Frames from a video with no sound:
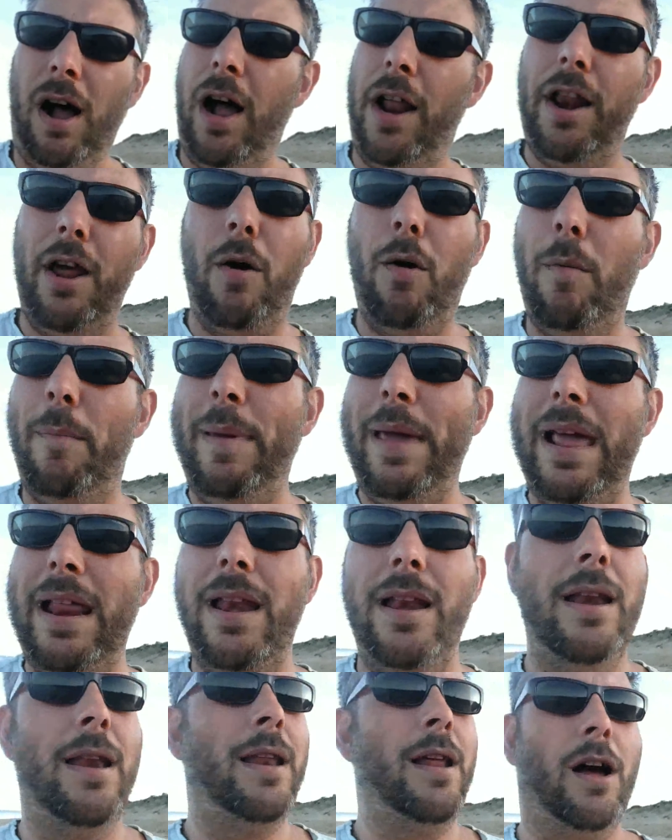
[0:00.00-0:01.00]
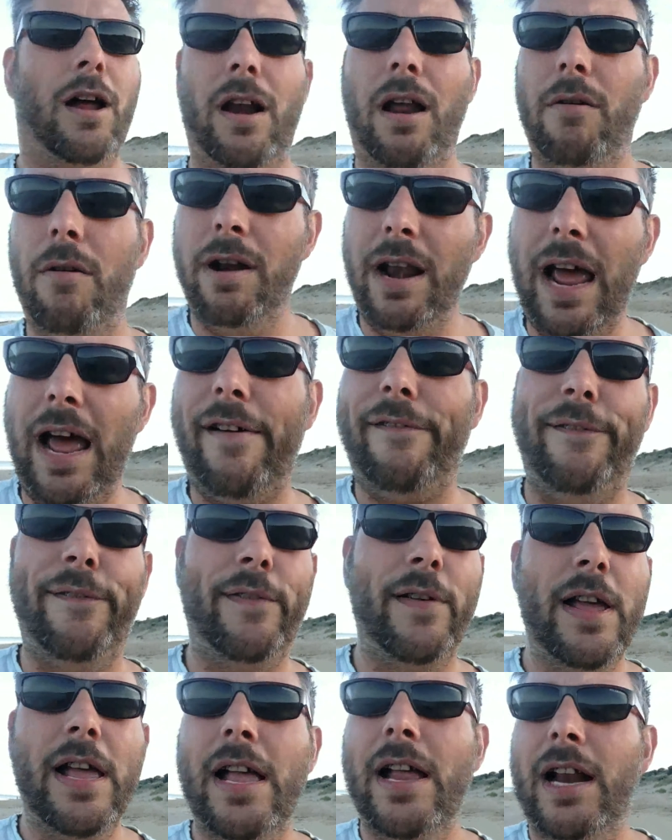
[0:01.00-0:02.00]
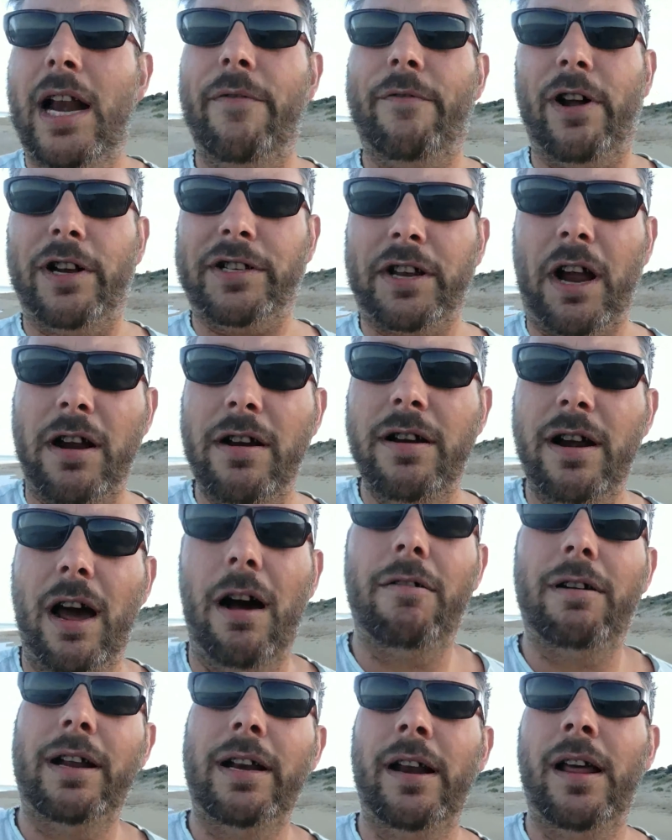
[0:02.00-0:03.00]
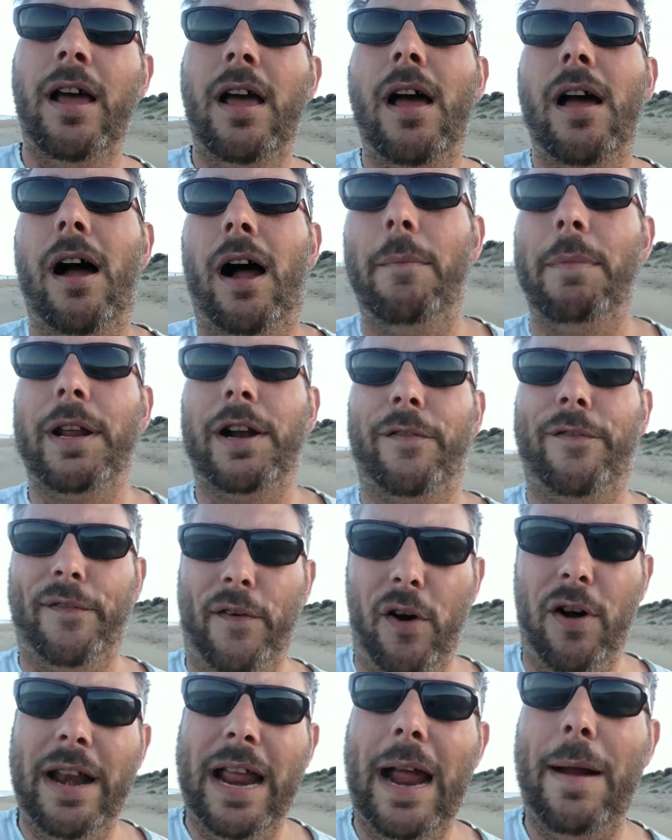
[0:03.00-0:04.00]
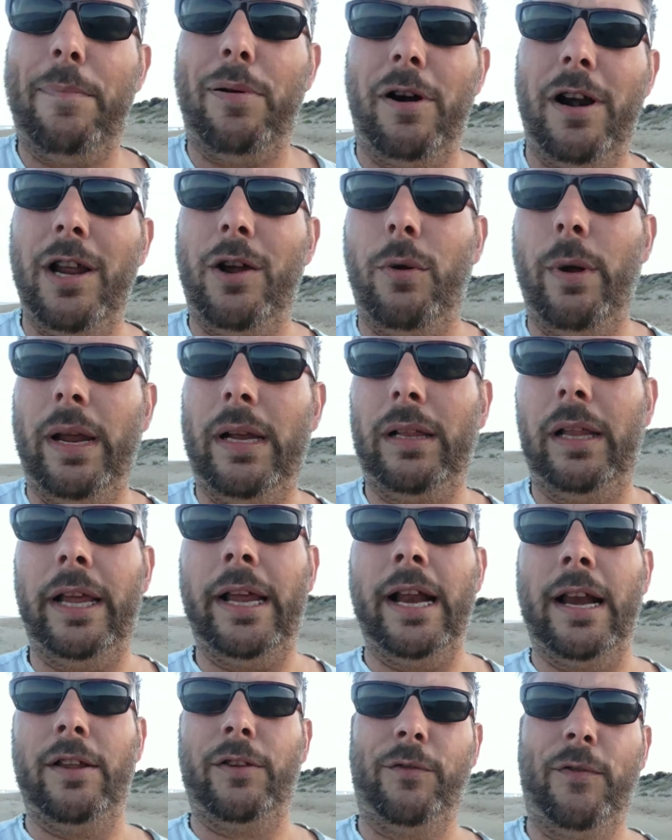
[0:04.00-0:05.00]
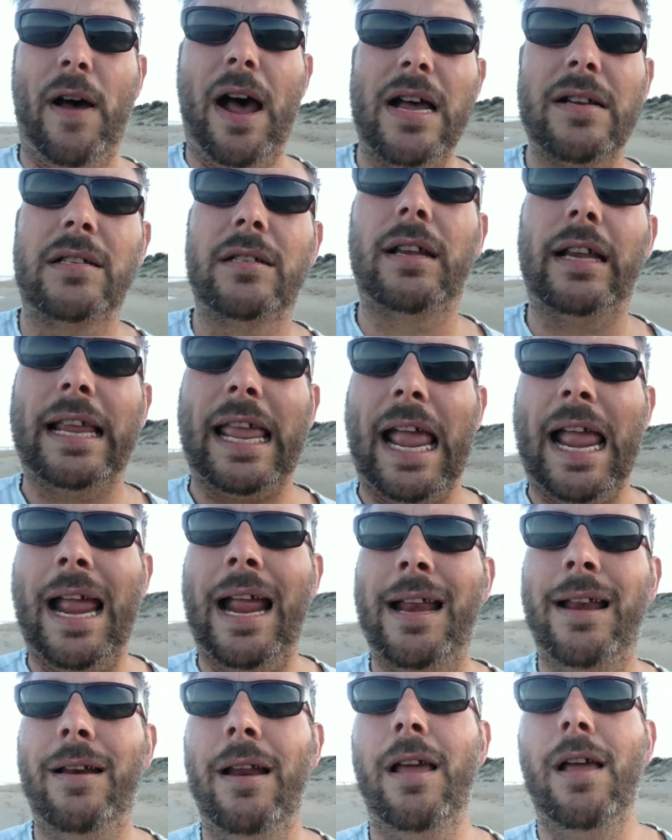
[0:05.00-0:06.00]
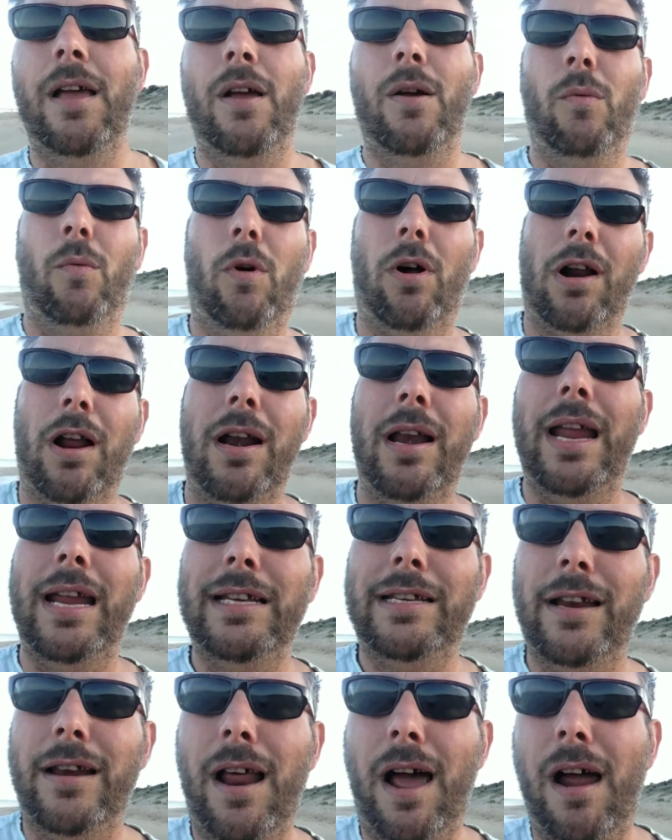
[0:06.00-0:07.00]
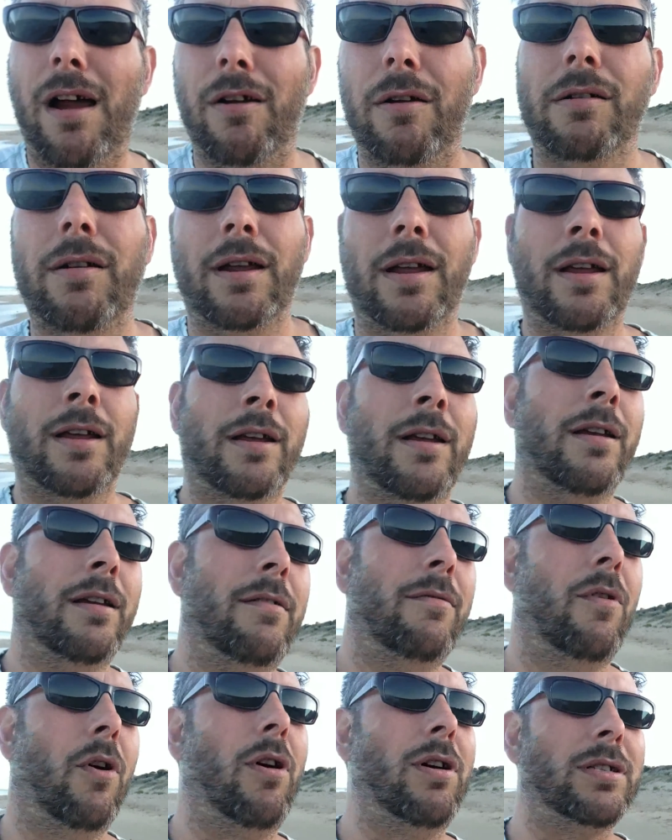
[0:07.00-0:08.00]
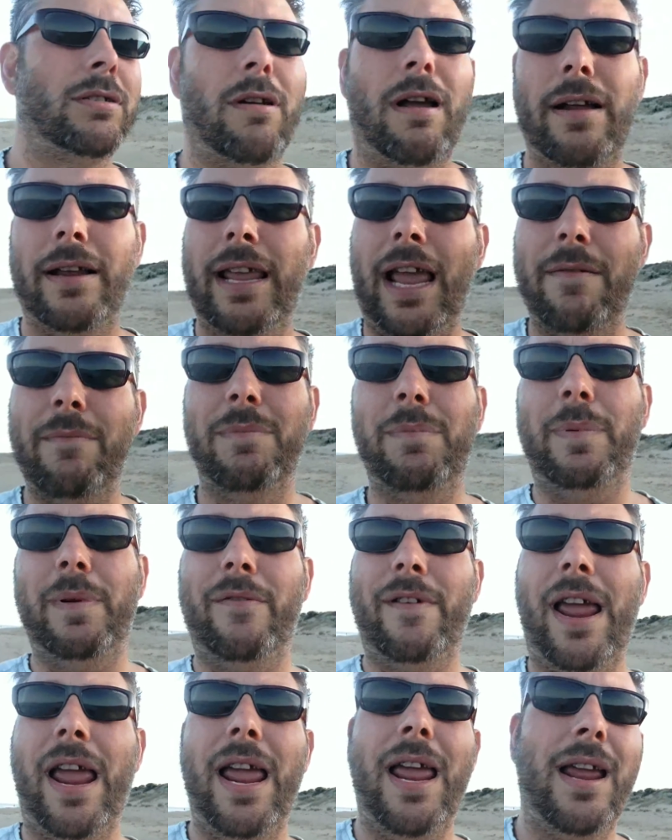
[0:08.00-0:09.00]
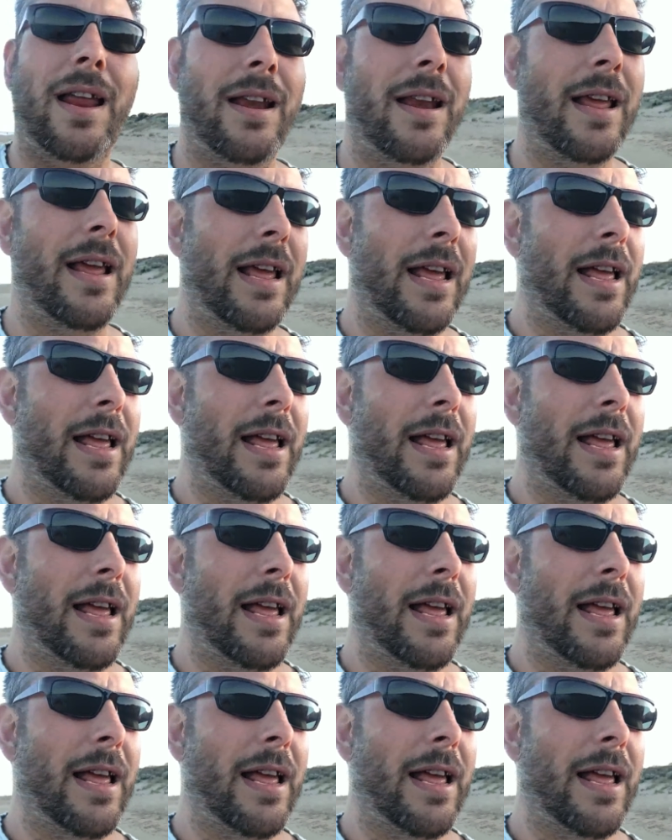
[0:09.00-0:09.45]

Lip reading: I know a bit, I know enough. If I don't know it, I'm going to find out pretty quickly and as fast as I can what I need to know, right? So I gave him a bit of a hand.